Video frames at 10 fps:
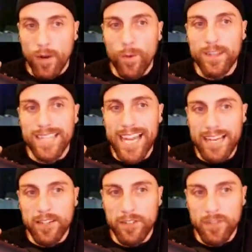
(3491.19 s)
with
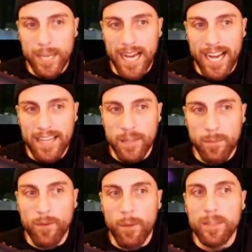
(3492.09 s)
tails behind them
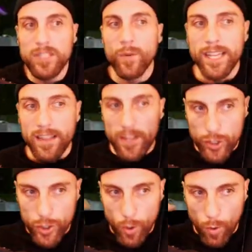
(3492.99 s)
from between their
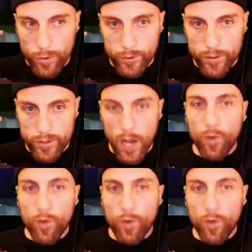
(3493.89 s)
shoulders,